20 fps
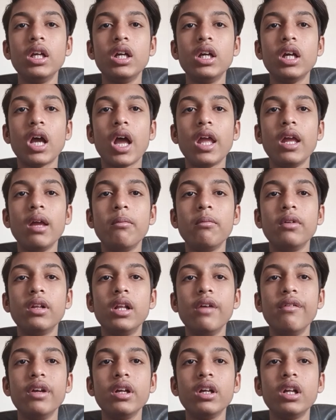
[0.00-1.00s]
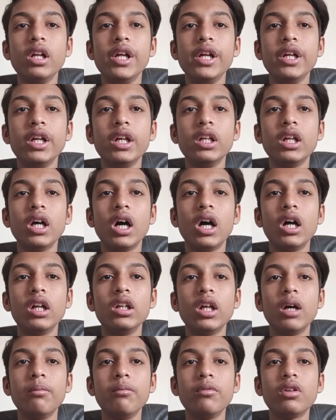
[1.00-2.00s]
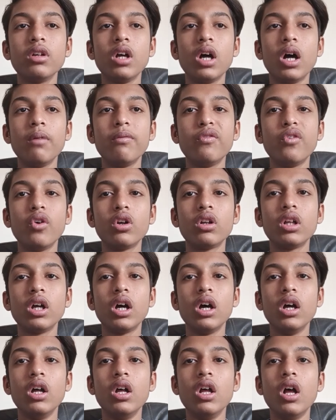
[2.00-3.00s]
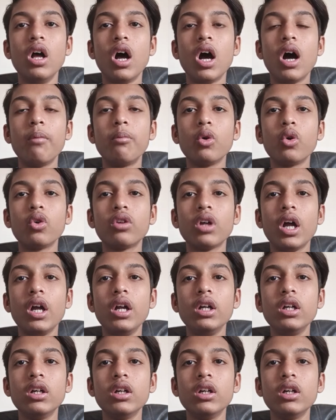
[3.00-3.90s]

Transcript: I am leaving LinkedIn a thumbs up for the upside.